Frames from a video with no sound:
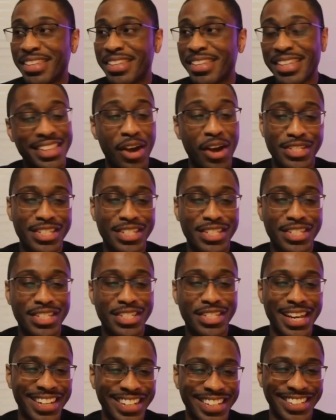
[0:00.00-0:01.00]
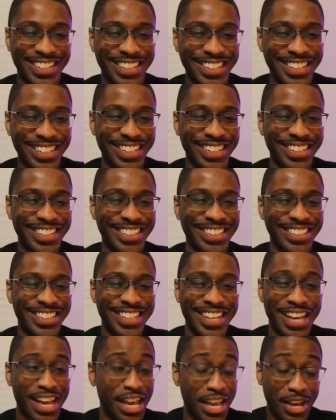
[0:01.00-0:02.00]
That was it.
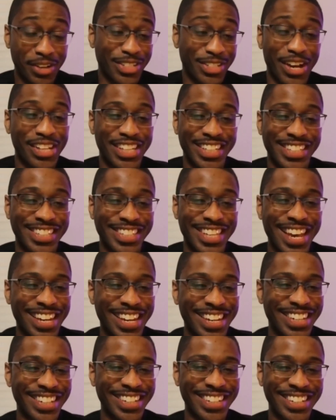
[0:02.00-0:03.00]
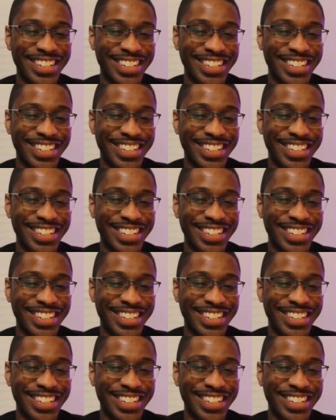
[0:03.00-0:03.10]
That was all he said.